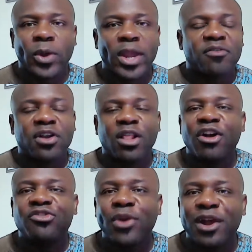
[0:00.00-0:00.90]
have a
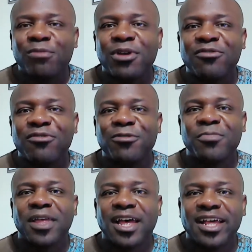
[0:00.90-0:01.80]
large realm of
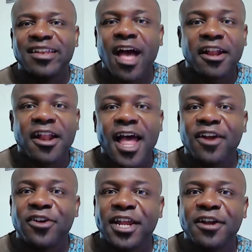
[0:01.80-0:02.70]
them. Don and I
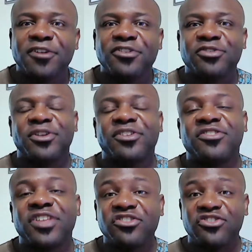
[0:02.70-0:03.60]
are here to
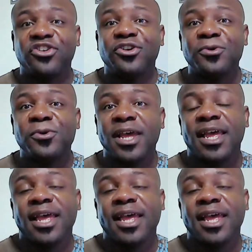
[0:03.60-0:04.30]
assist you